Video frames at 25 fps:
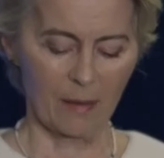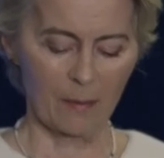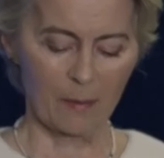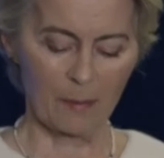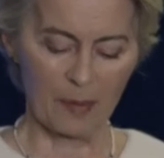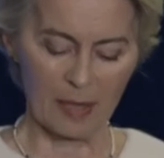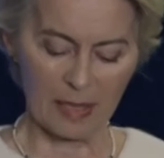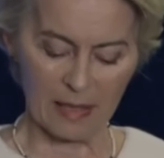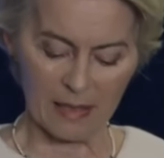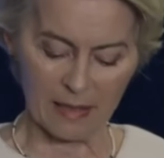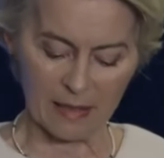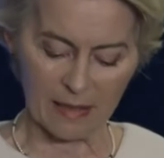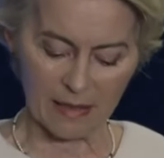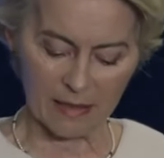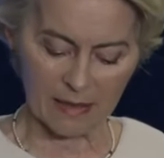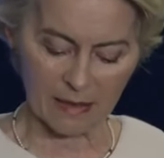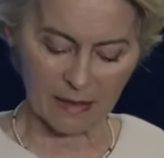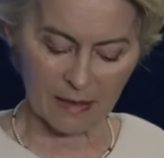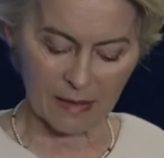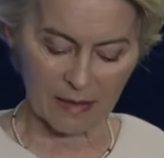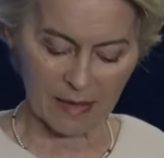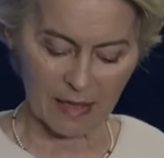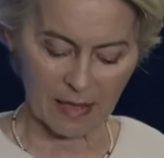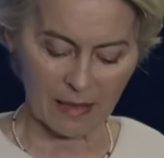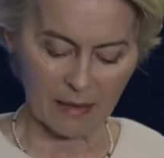Peace is a
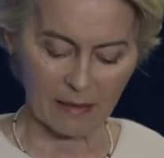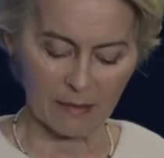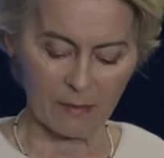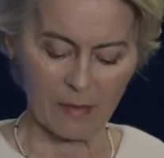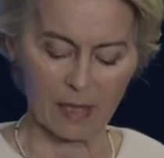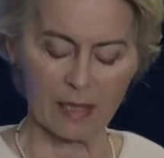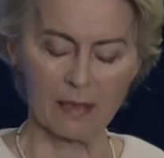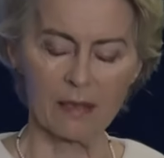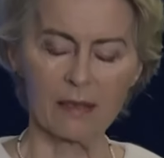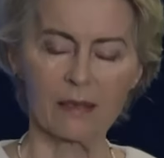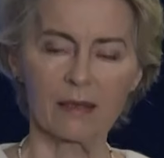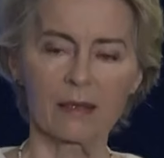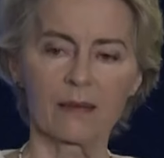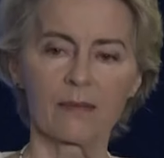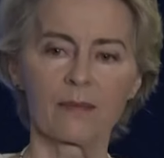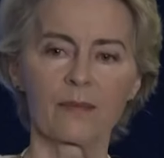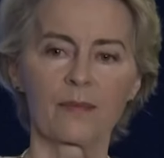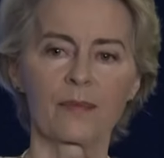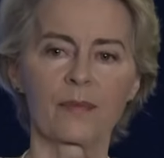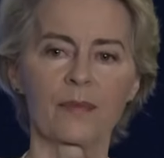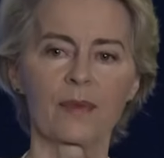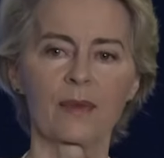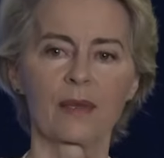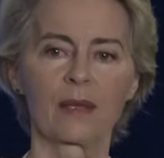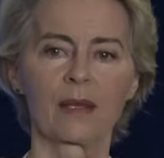settlement
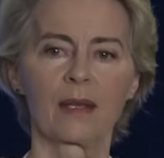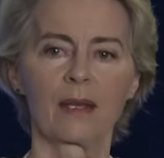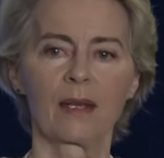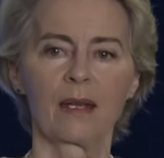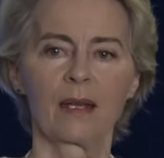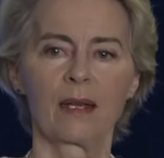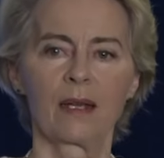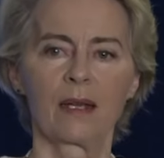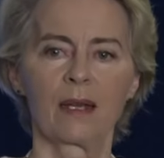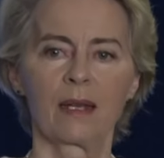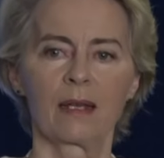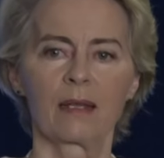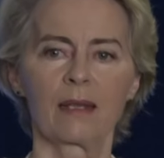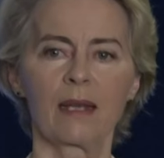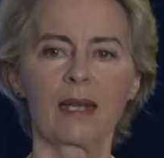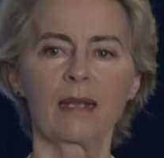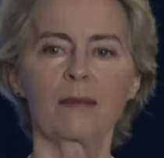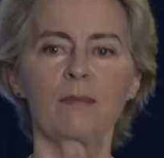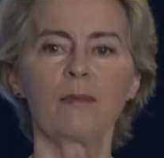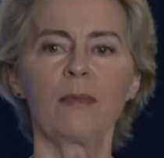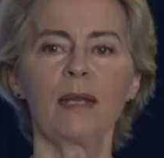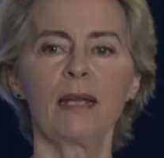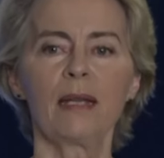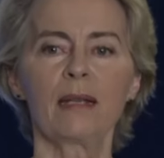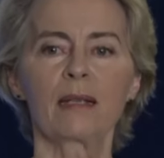
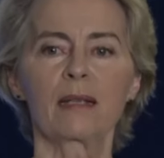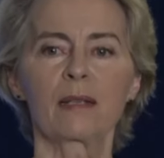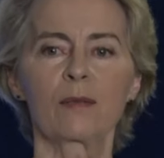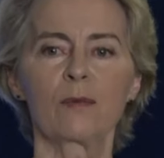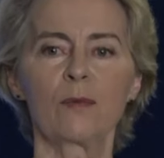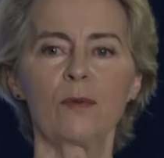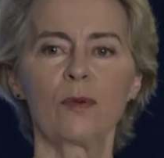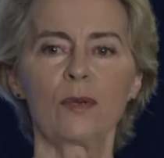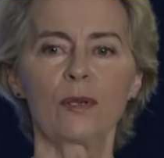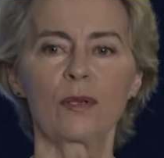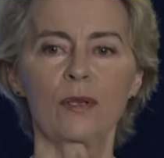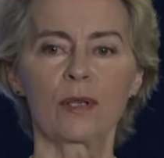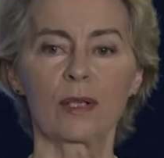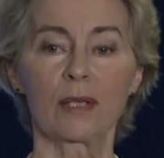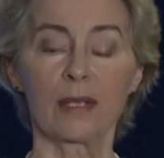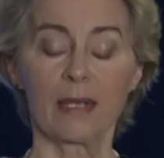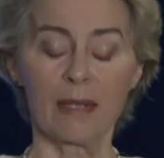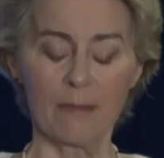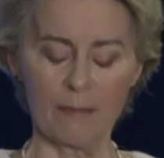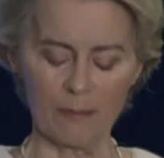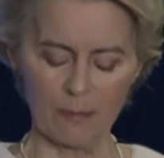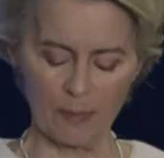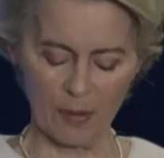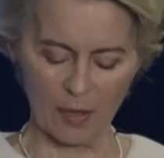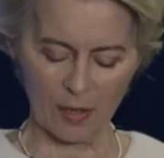that makes war
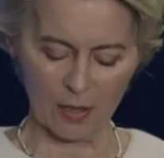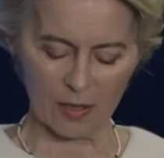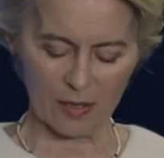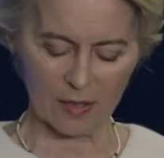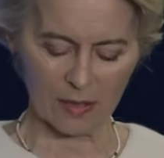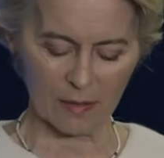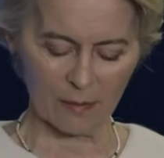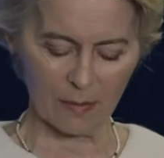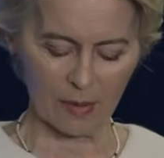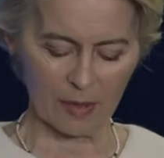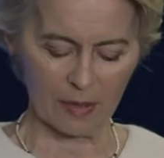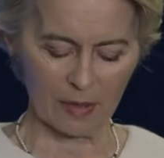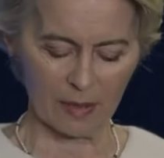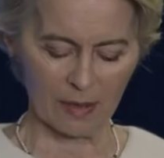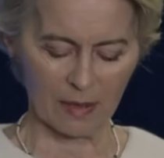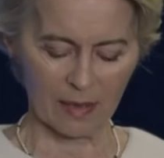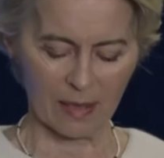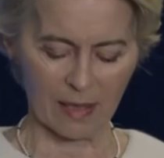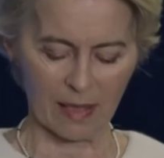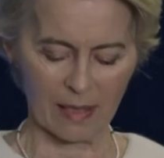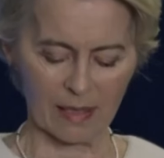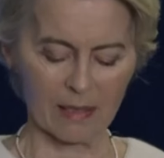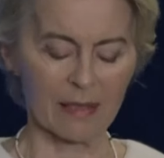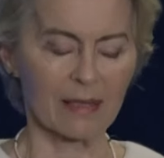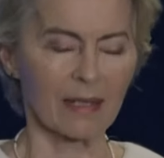impossible
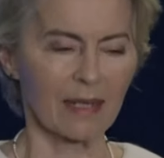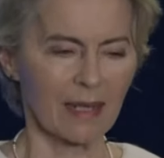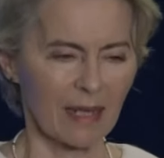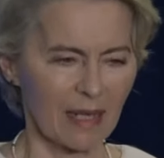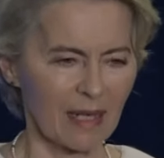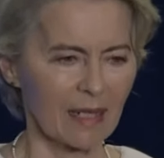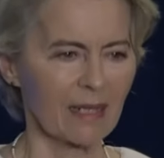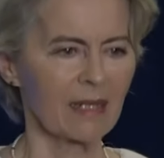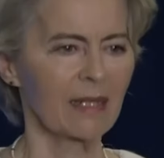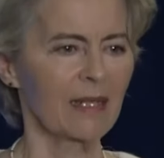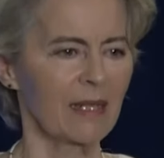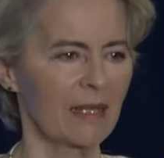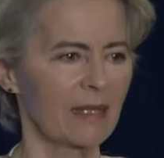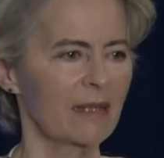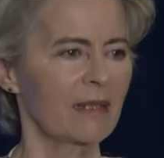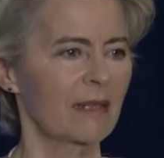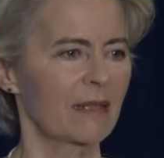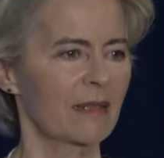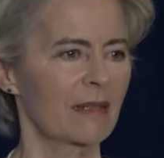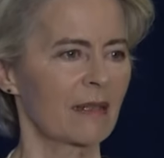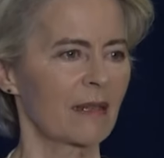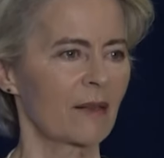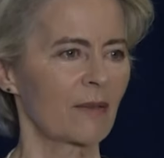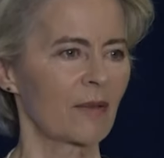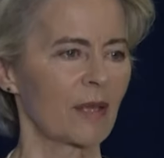and
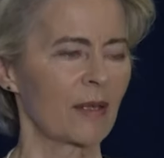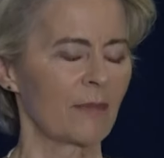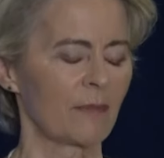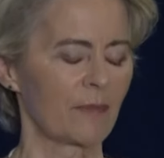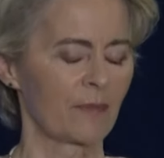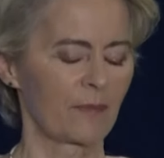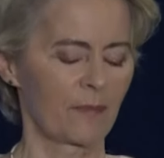unnecessary.